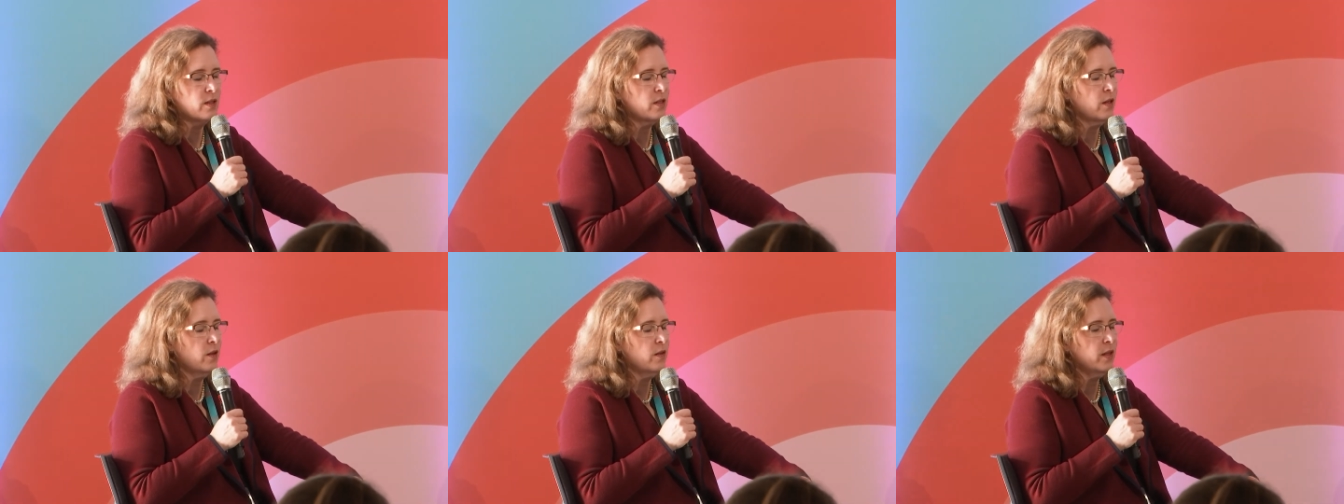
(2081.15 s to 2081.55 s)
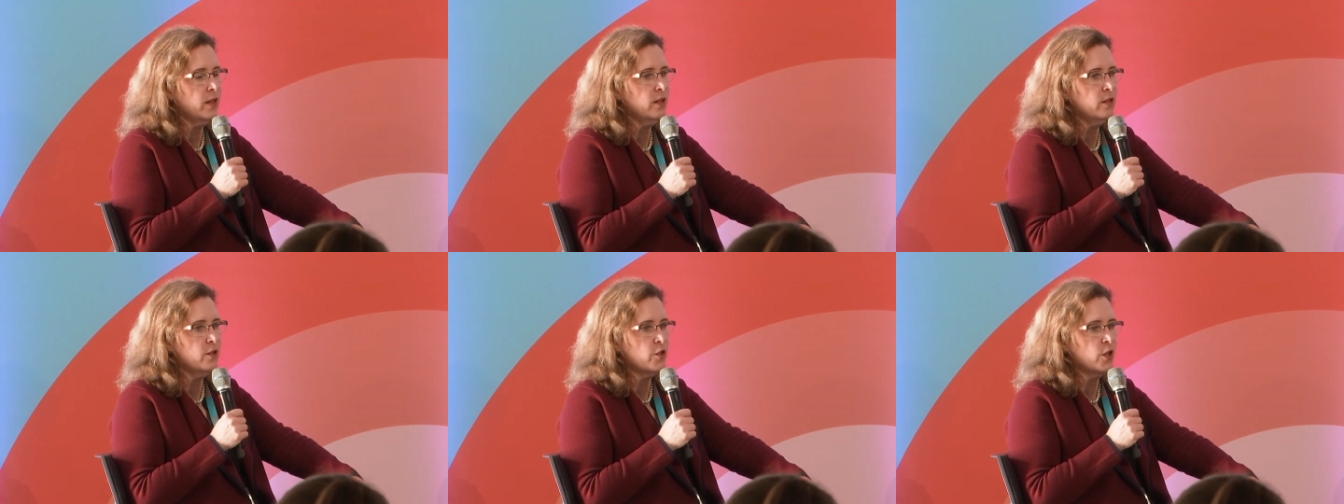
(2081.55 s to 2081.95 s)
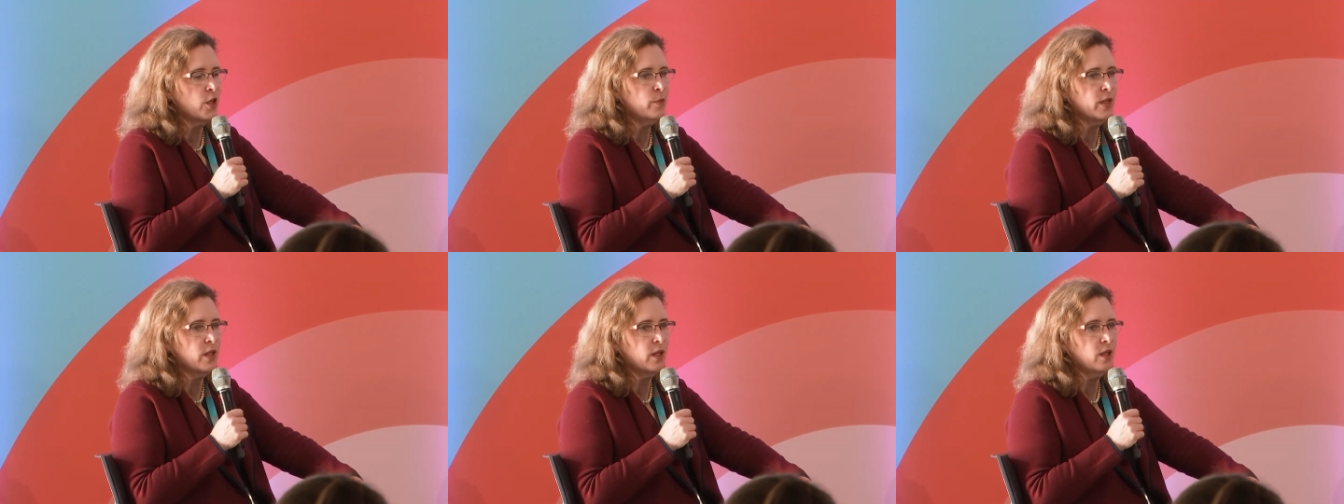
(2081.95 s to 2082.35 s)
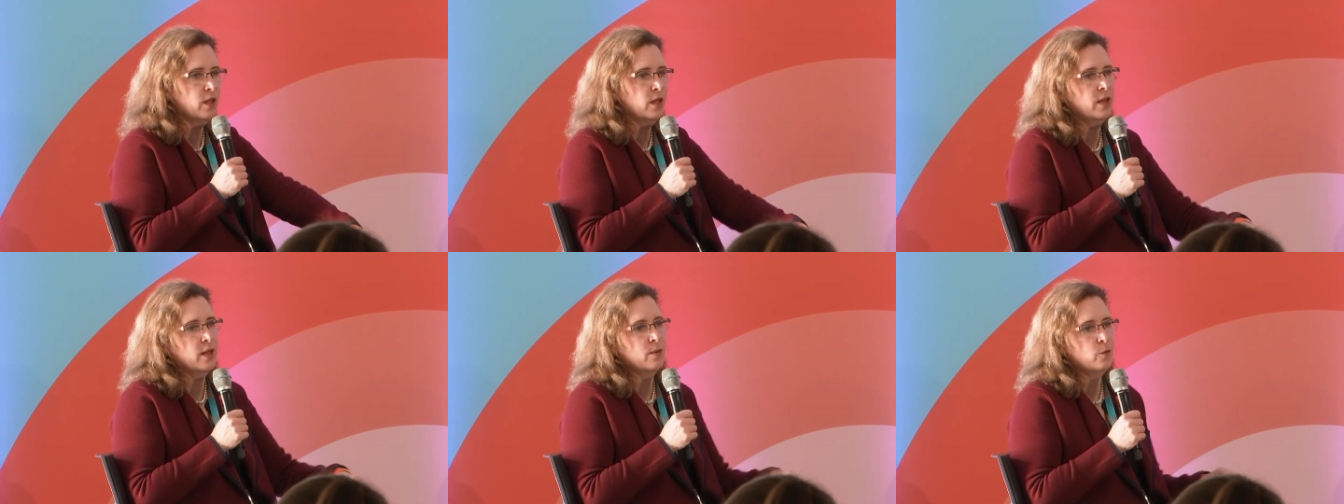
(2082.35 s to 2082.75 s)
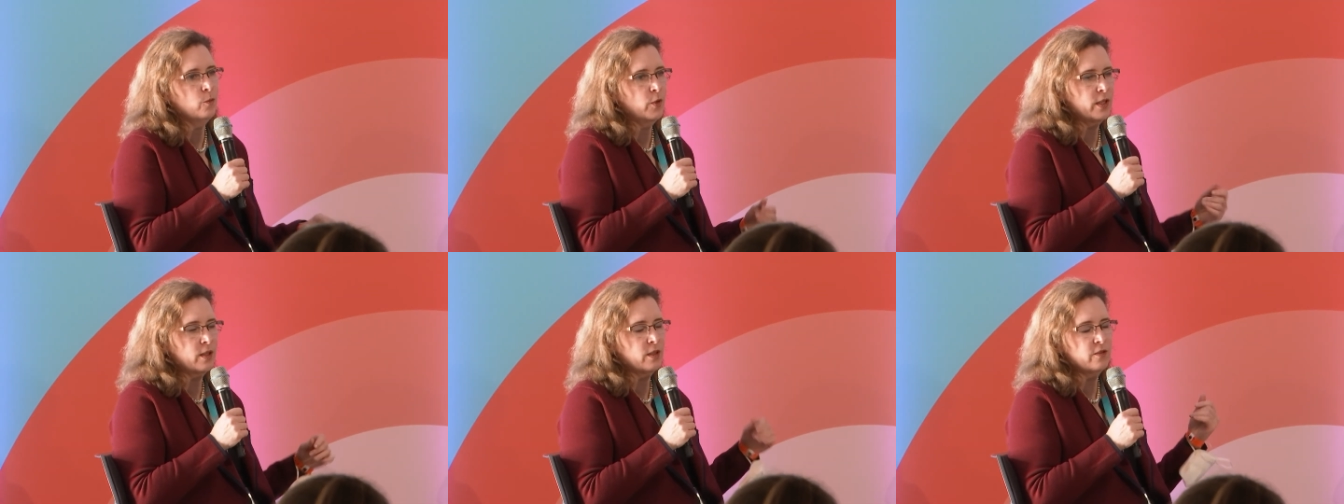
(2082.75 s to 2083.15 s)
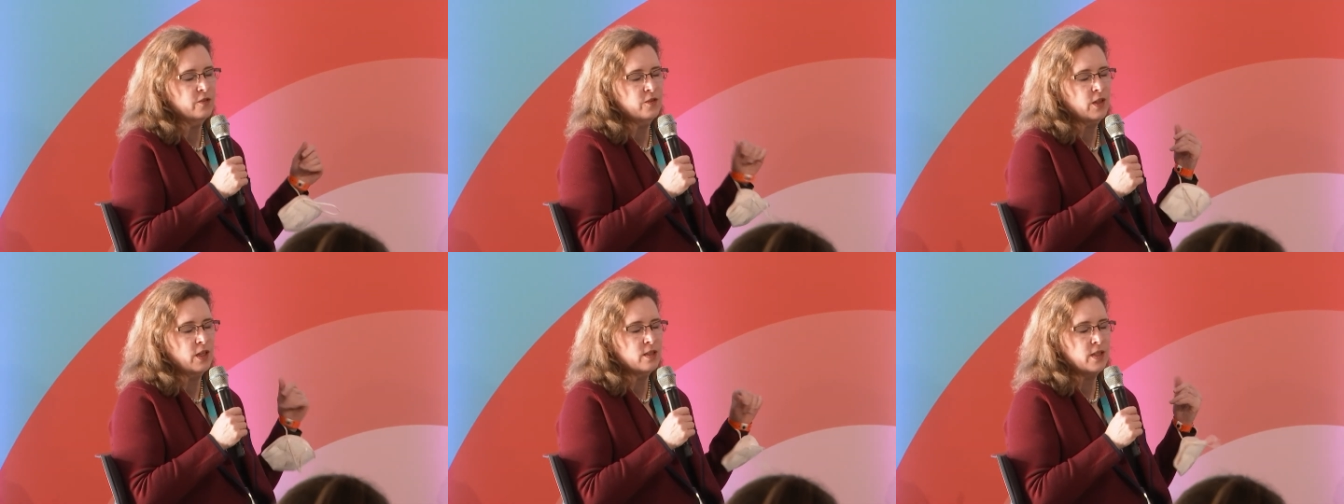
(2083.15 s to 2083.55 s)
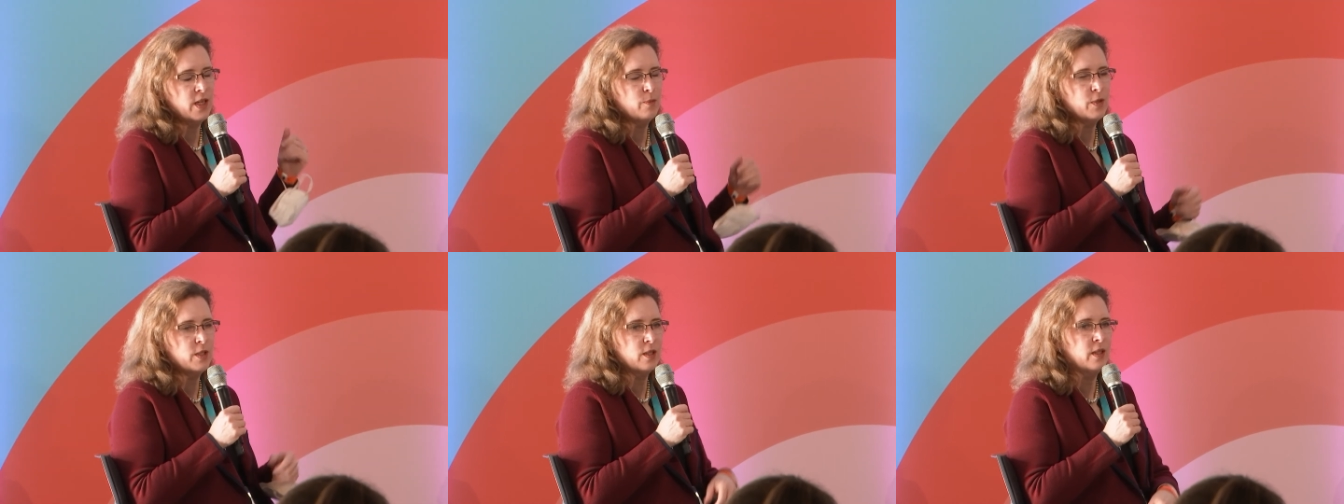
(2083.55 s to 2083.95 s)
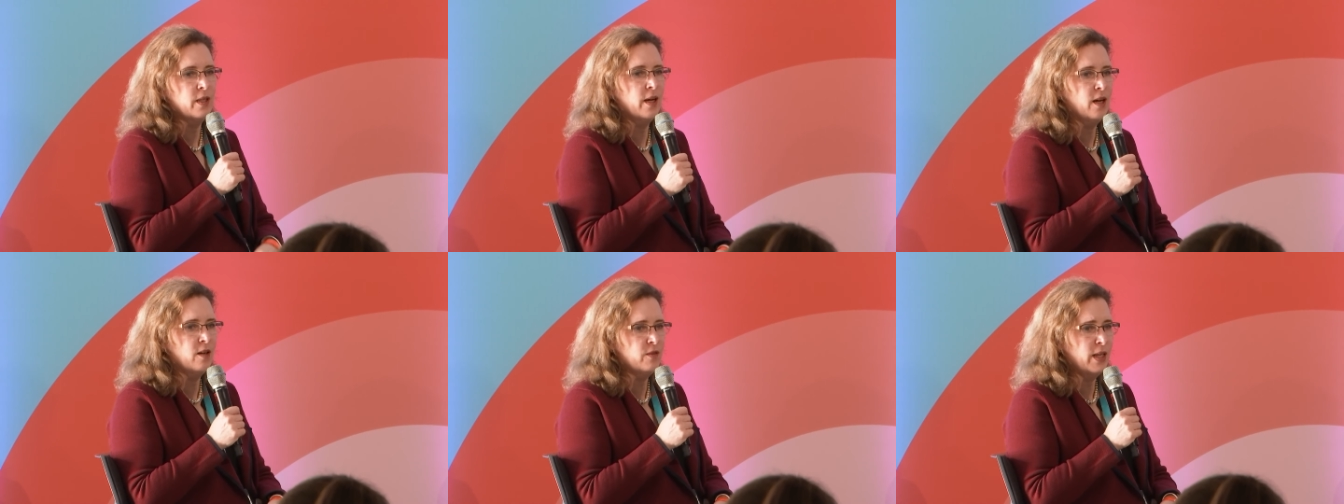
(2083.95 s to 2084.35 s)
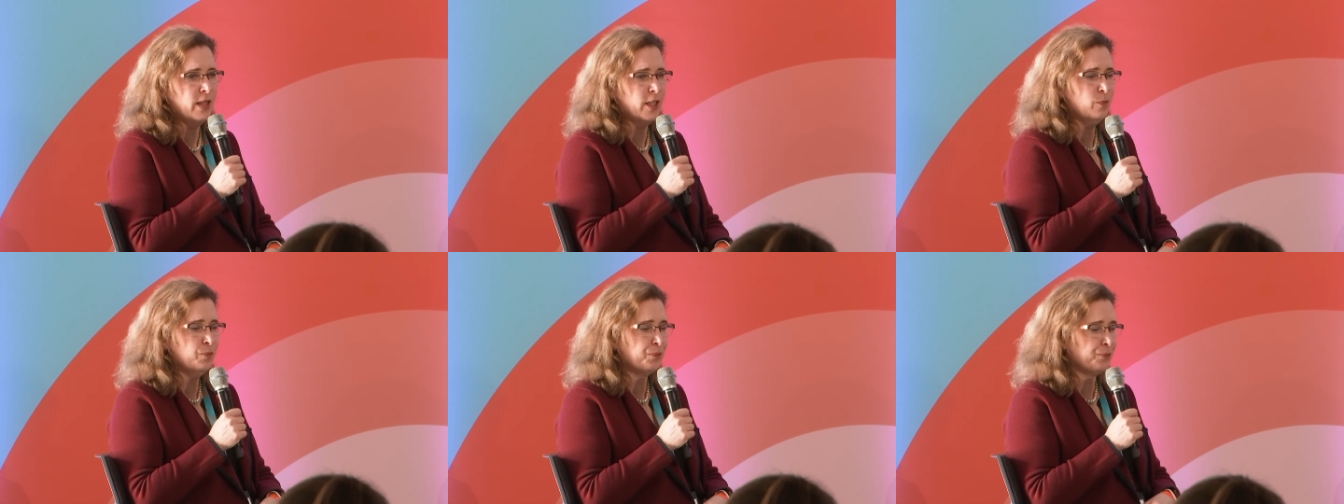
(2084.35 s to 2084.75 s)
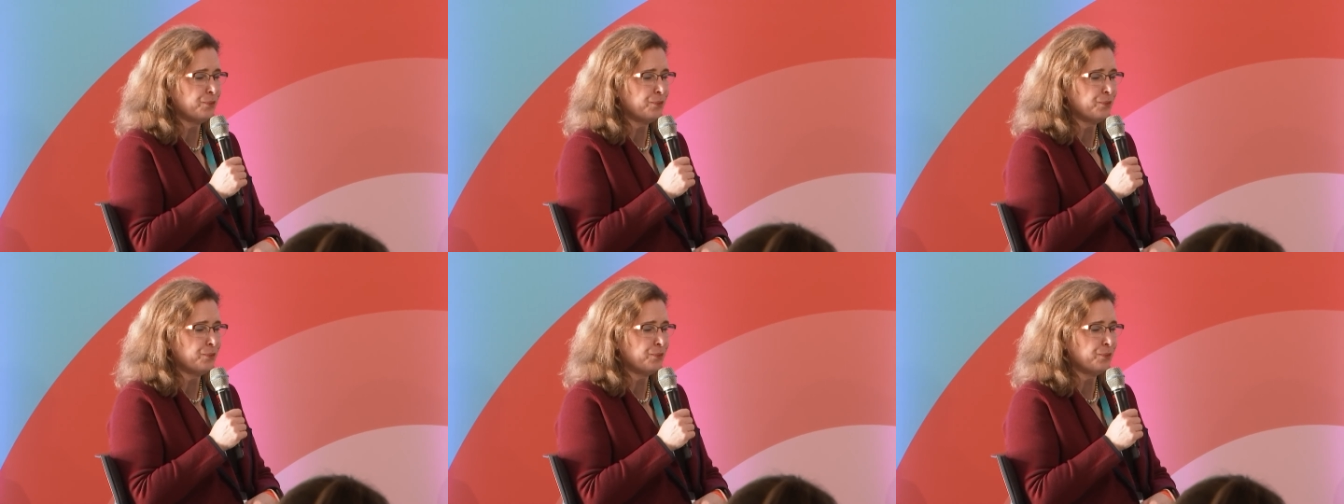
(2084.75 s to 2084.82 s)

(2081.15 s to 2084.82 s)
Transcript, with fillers: So in Germany, um, when the floods happened in the Ahr Valley,